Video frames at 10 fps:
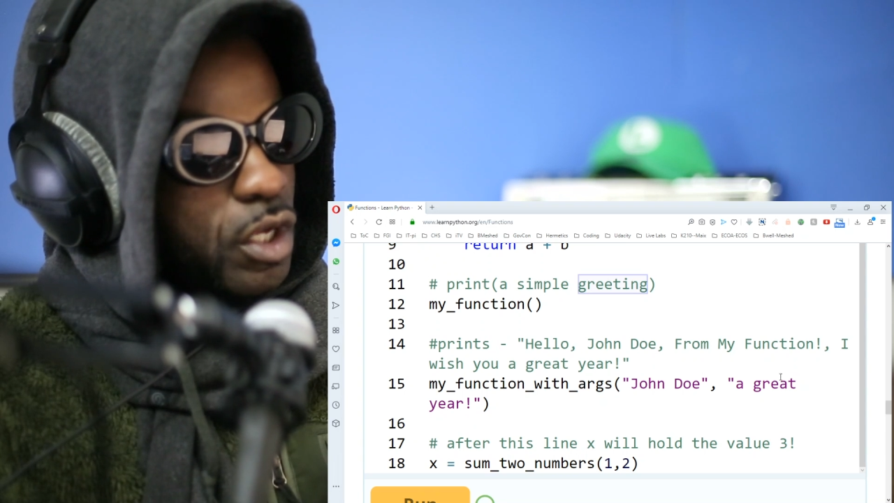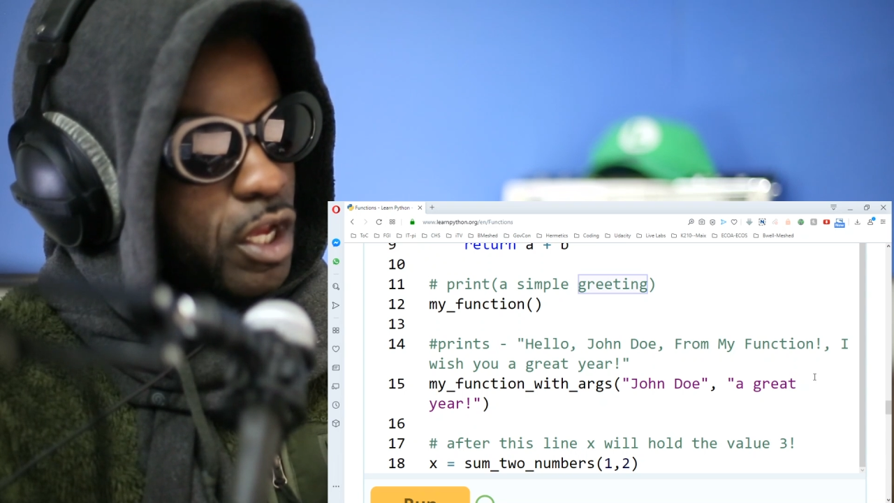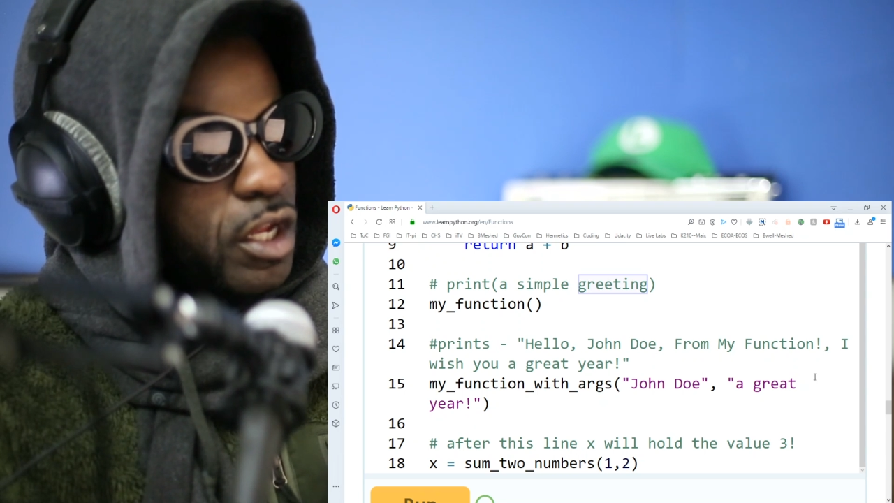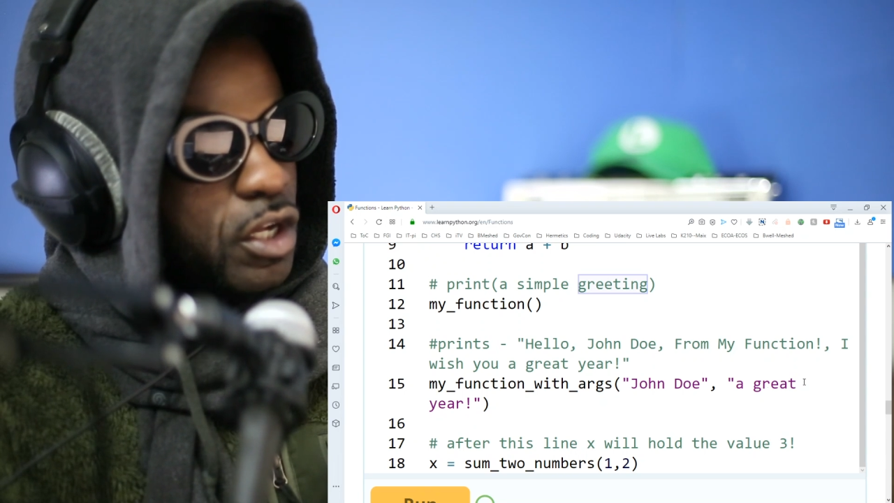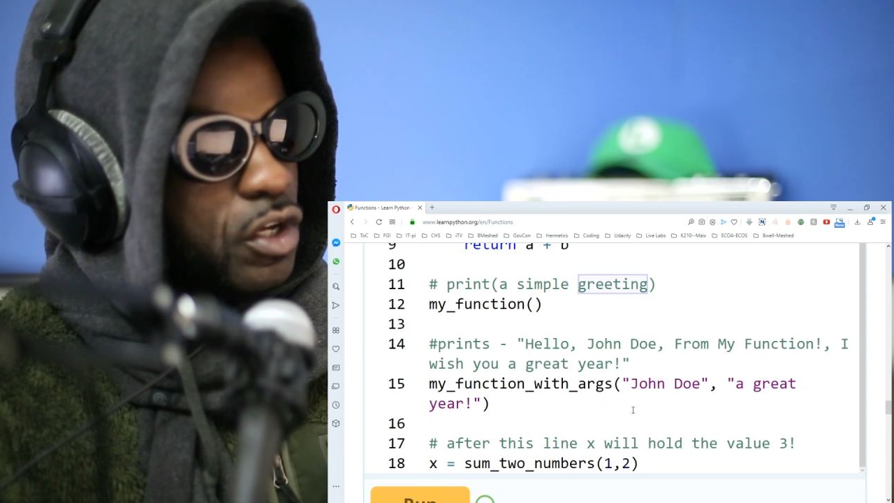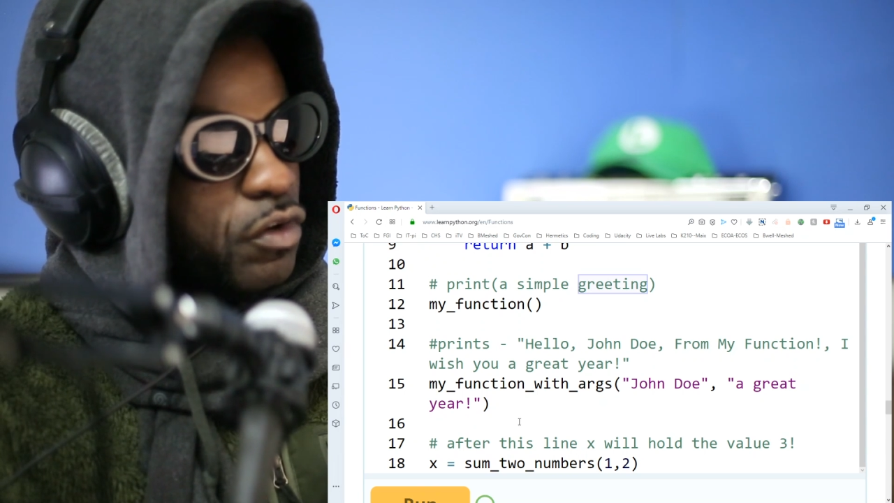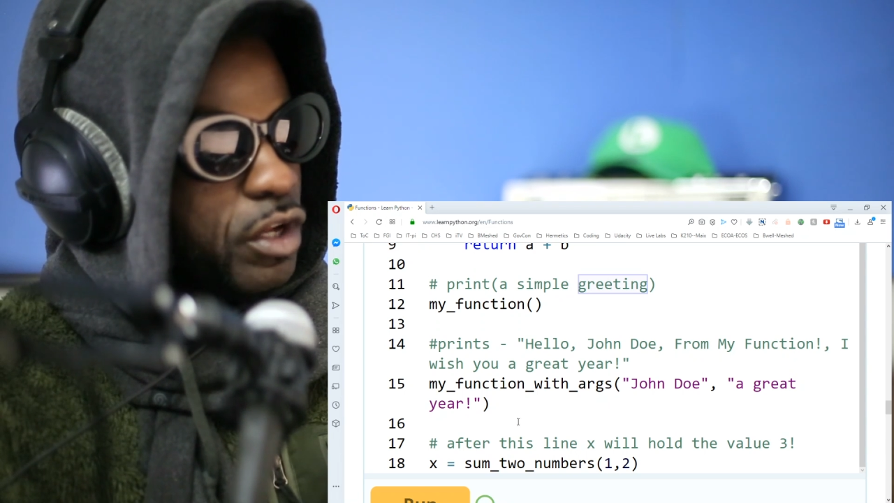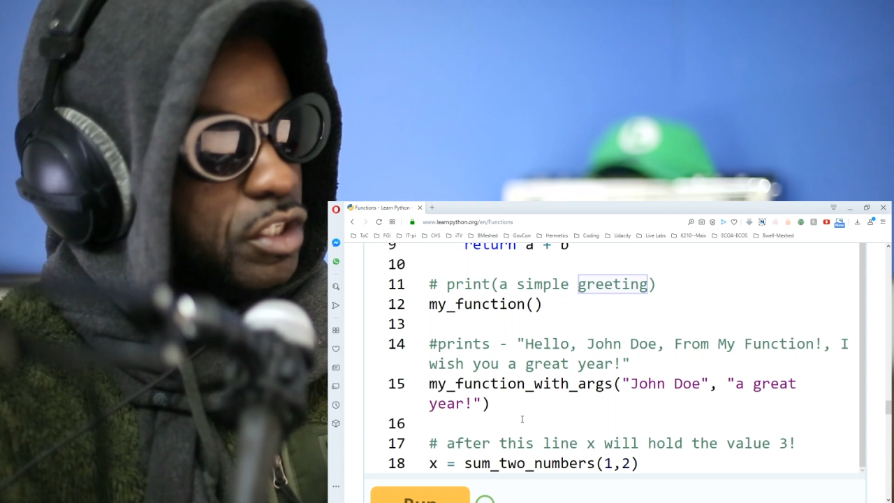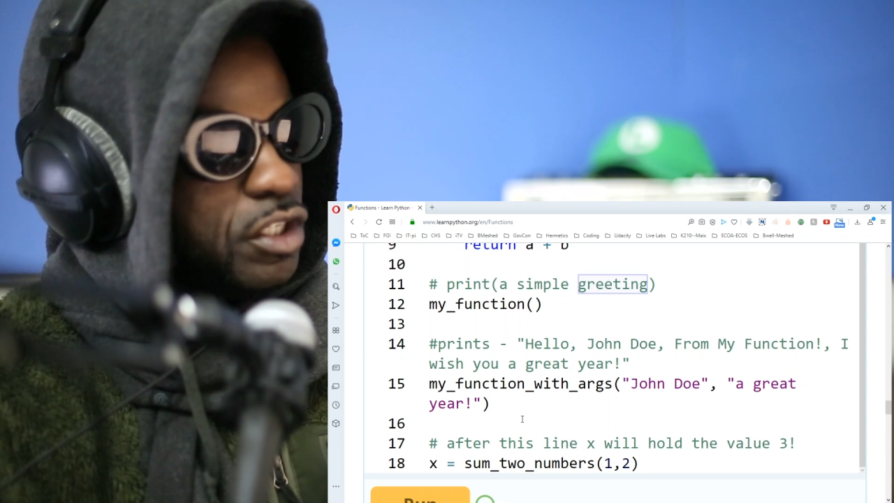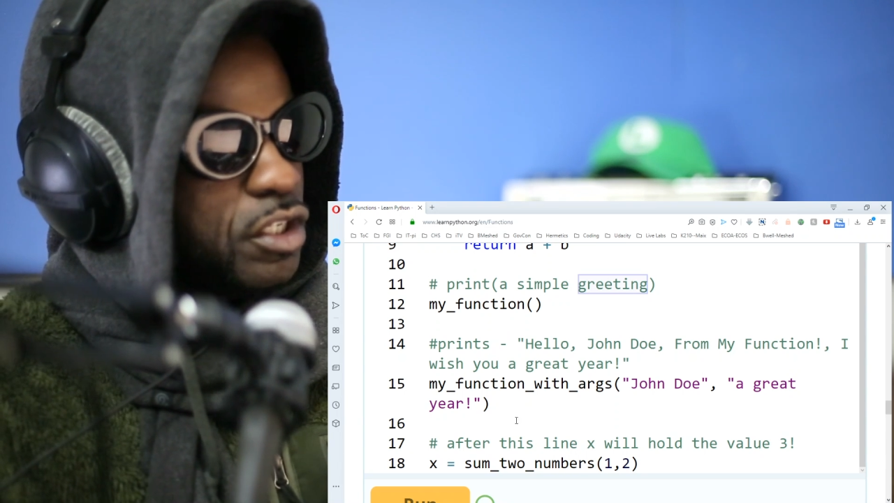and a
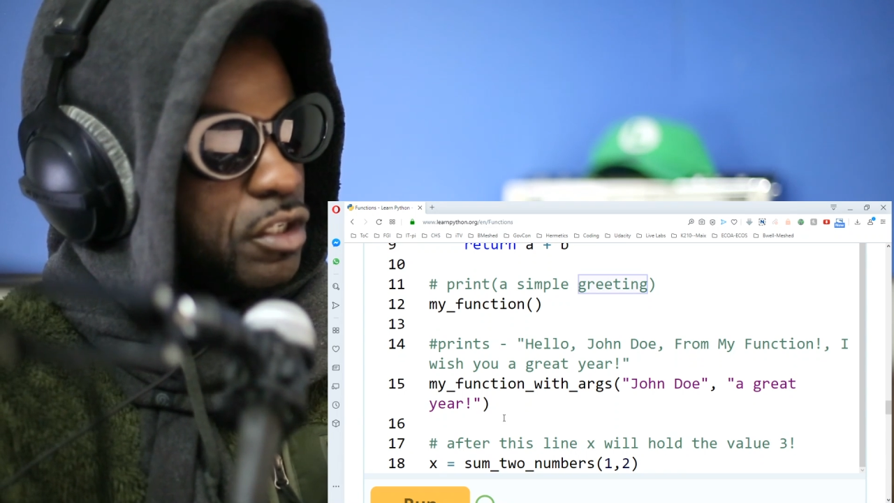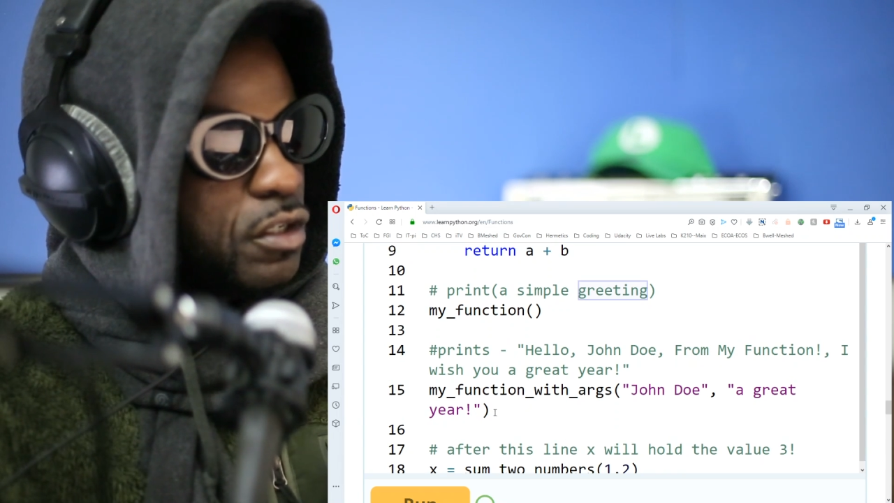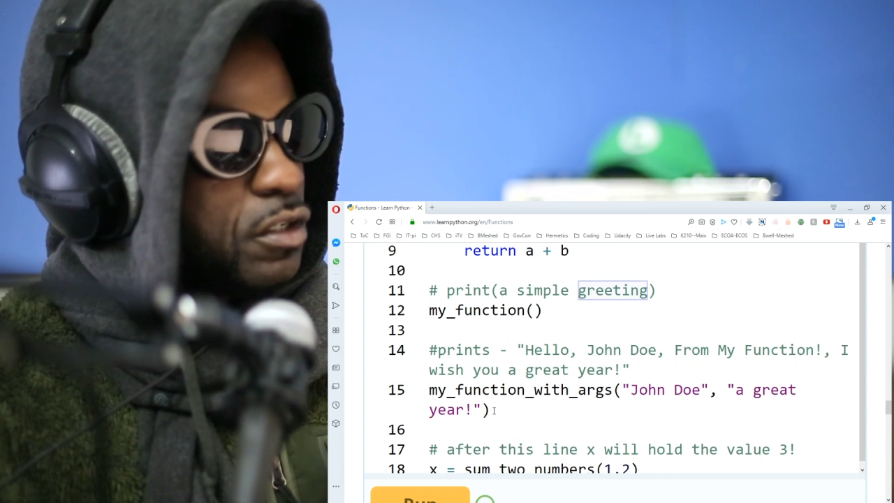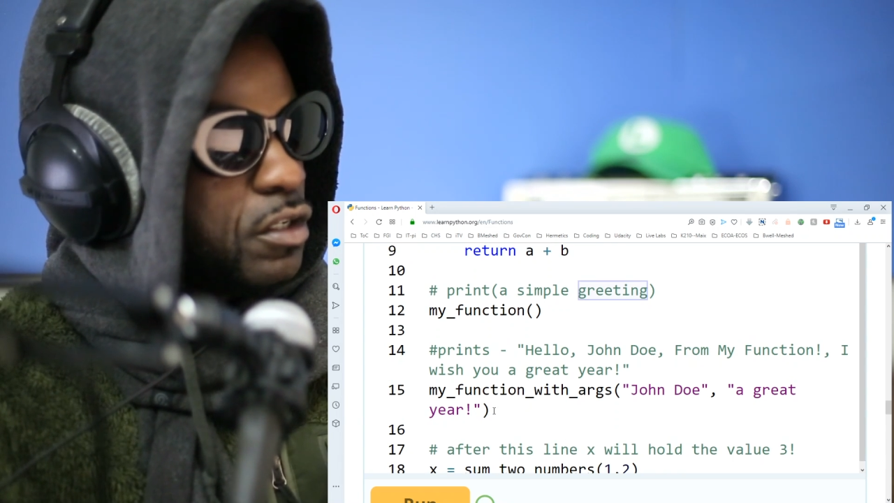great year.